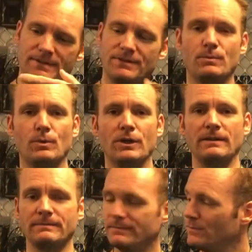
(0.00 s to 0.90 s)
this is
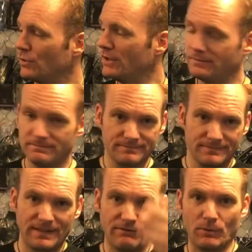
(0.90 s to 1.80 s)
Woody,
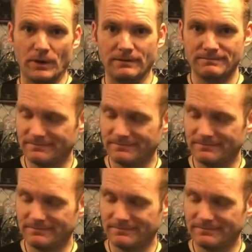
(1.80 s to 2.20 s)
everyone.